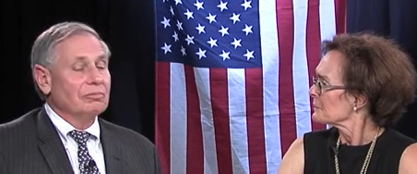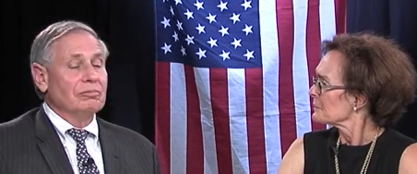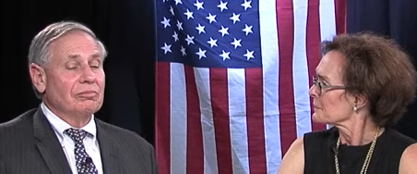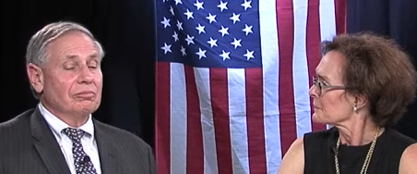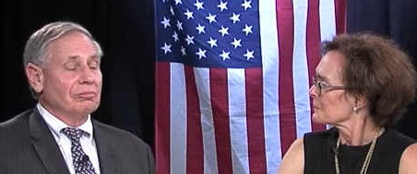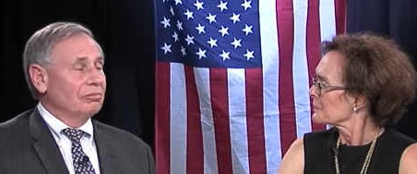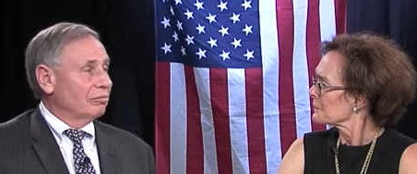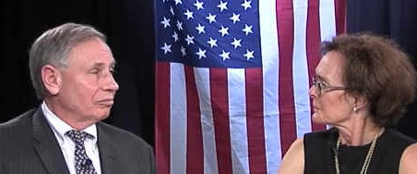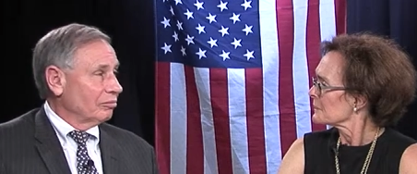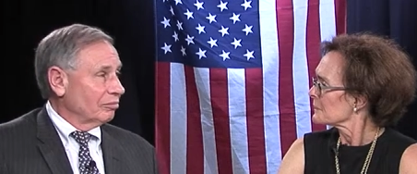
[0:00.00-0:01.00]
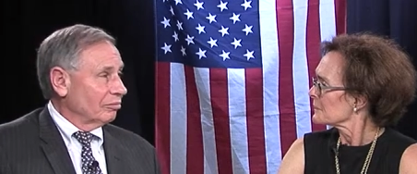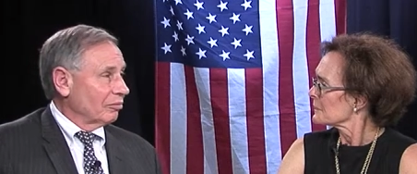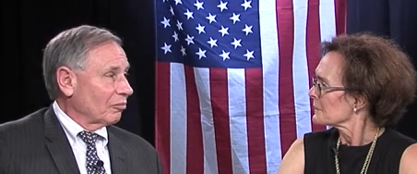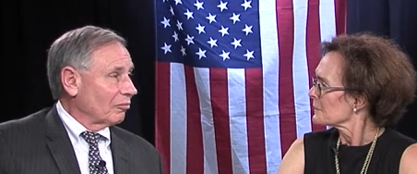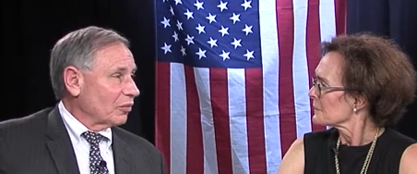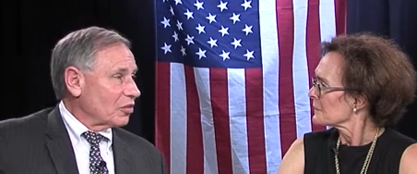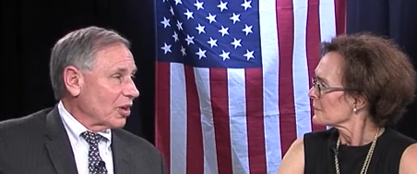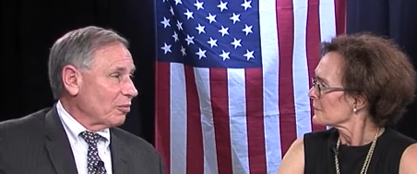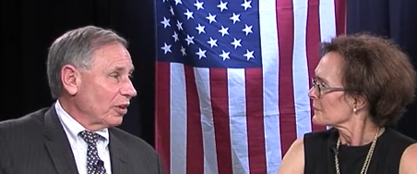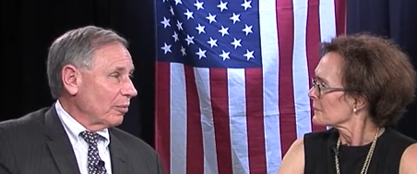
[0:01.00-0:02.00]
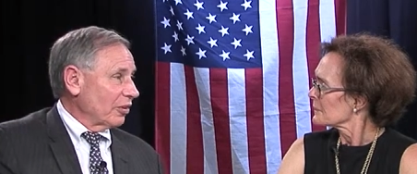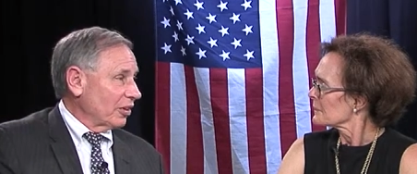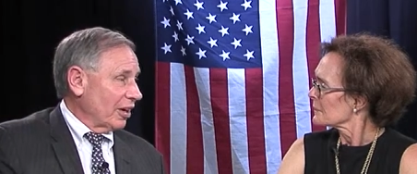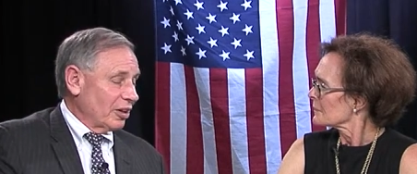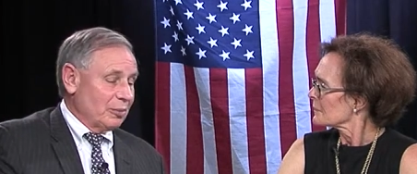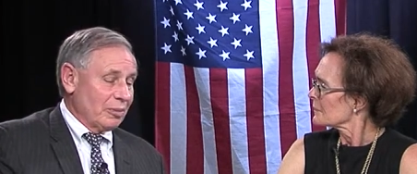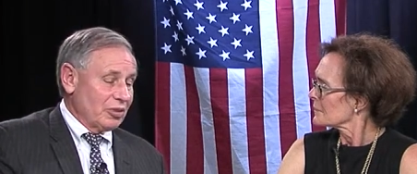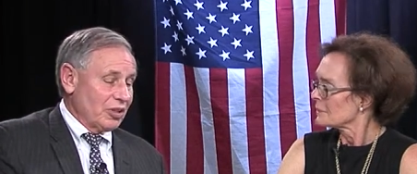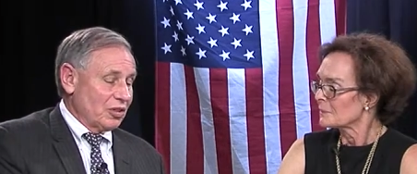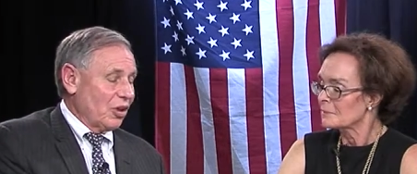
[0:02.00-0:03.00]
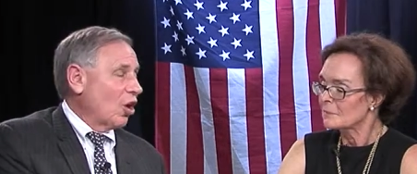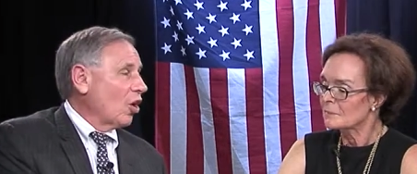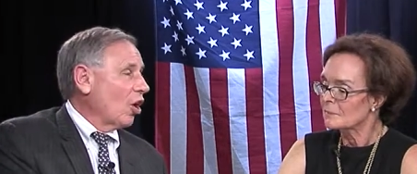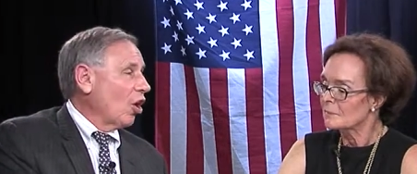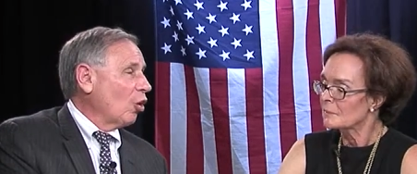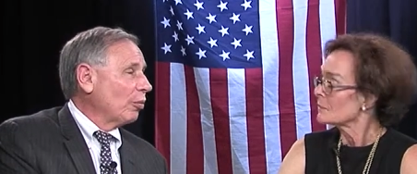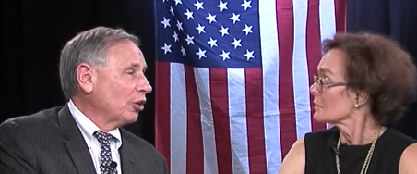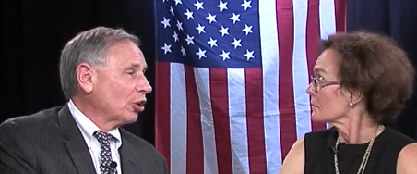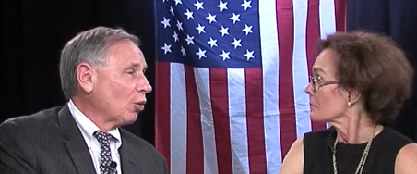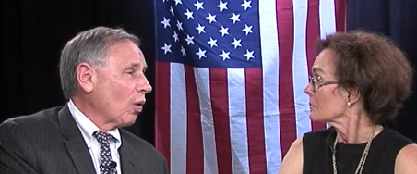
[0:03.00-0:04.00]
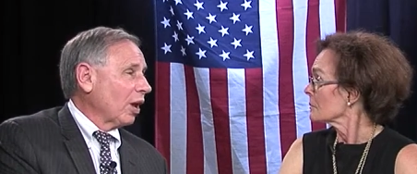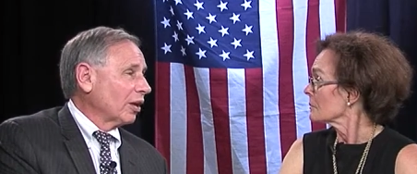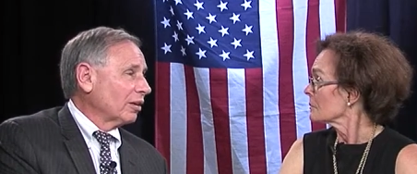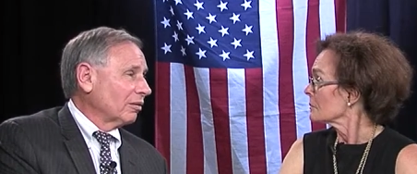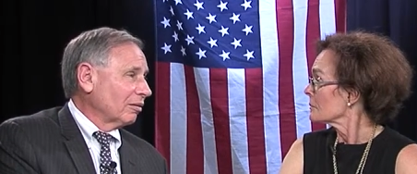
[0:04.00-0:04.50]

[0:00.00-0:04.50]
Speaker 1: Hmm. Something about the county pump station? Open your wallet.